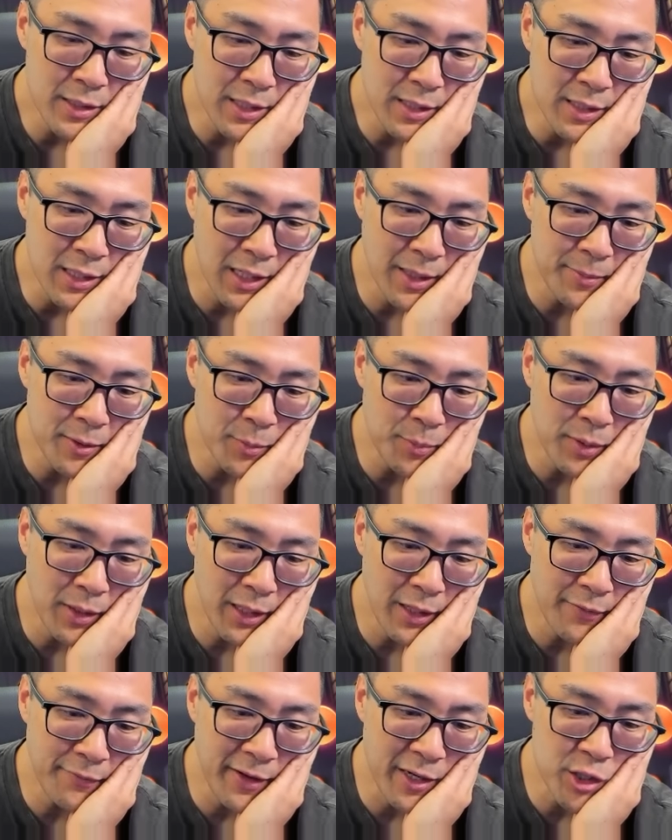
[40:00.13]
it time to play
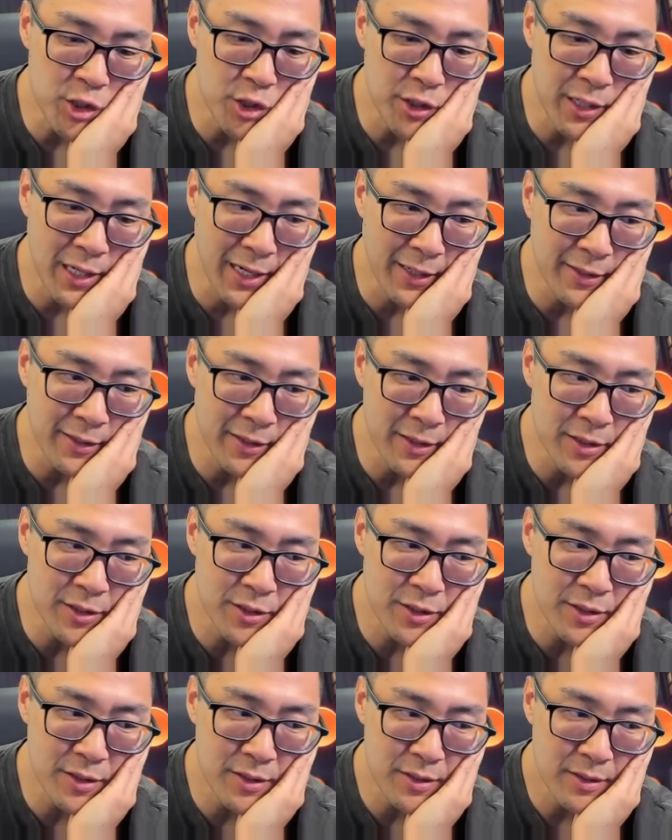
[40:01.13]
invasion
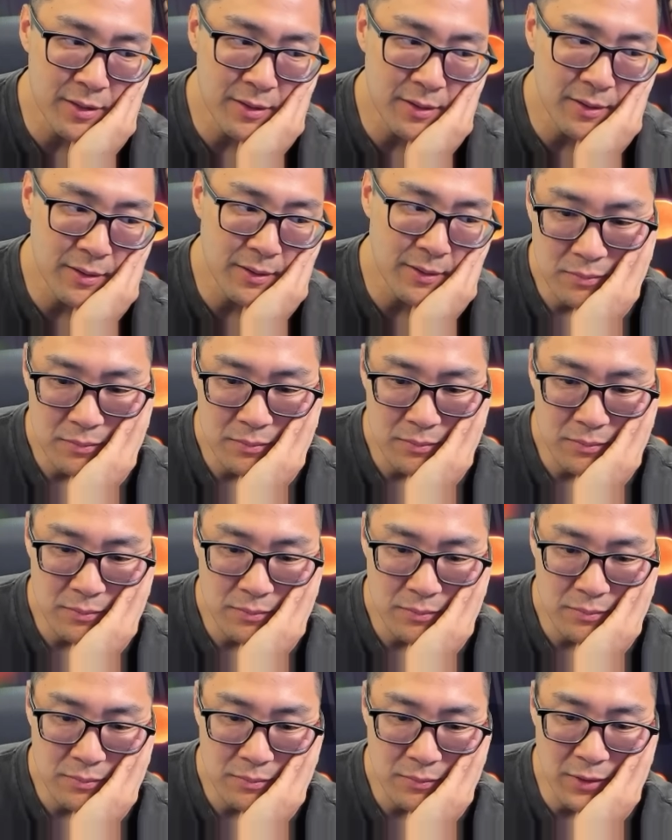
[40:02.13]
tactics?
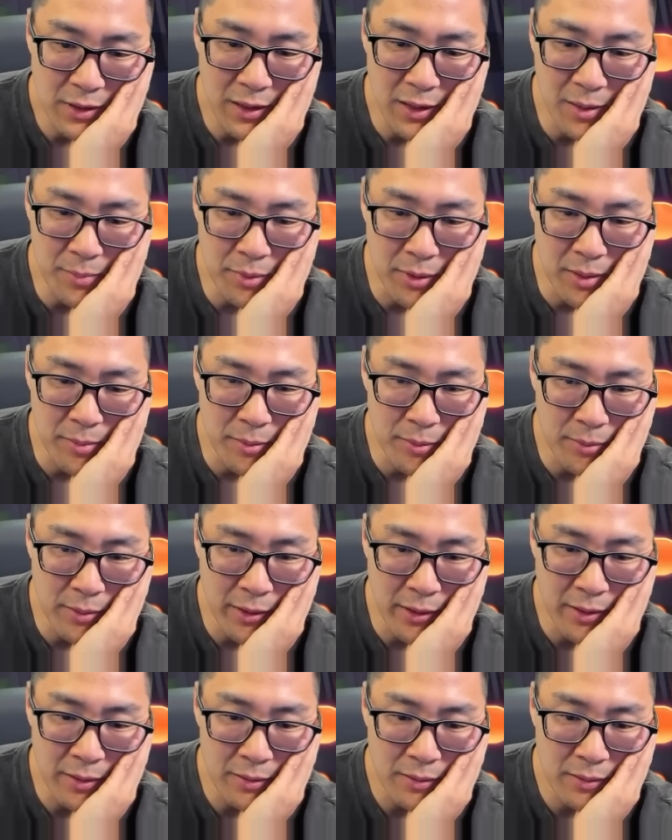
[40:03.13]
Yeah, probably.